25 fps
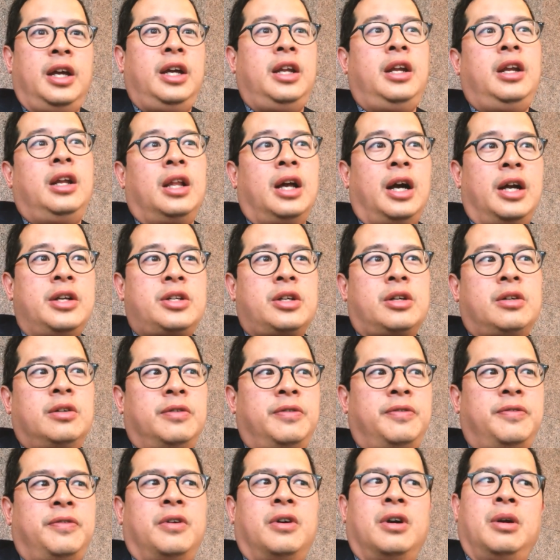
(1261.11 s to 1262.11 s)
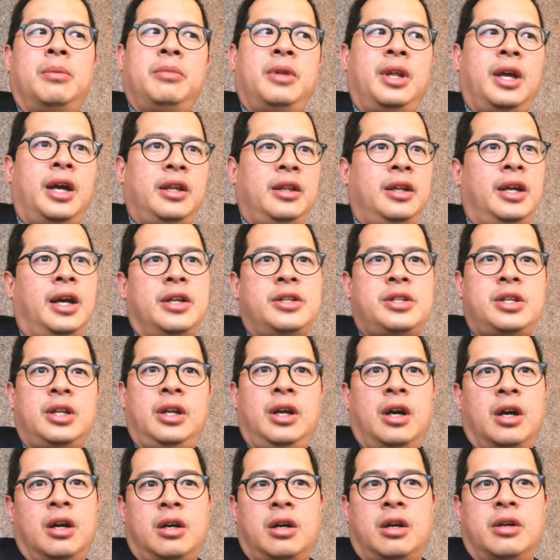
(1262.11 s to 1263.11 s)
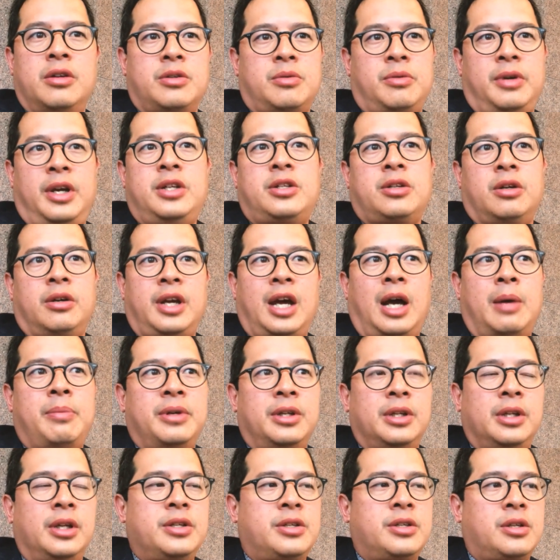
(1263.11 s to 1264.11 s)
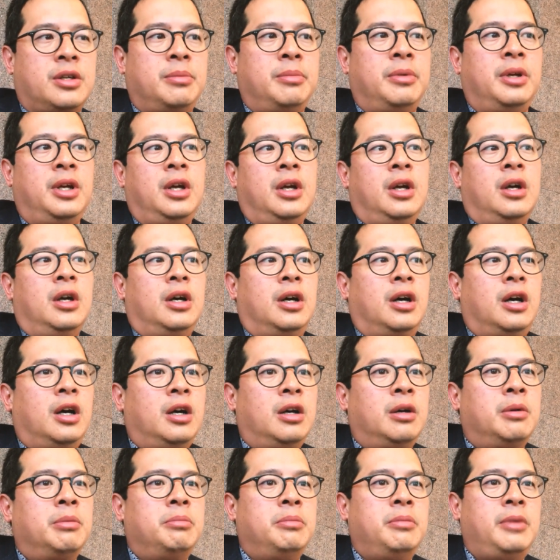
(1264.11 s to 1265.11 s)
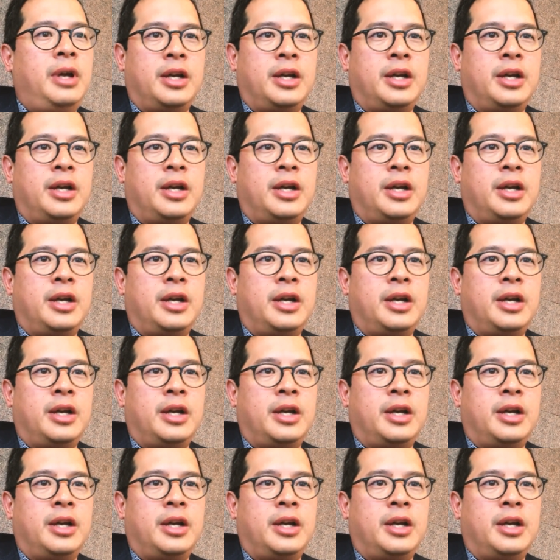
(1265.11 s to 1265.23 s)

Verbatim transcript: ideological form that Nancy Leong calls racial capitalism, um,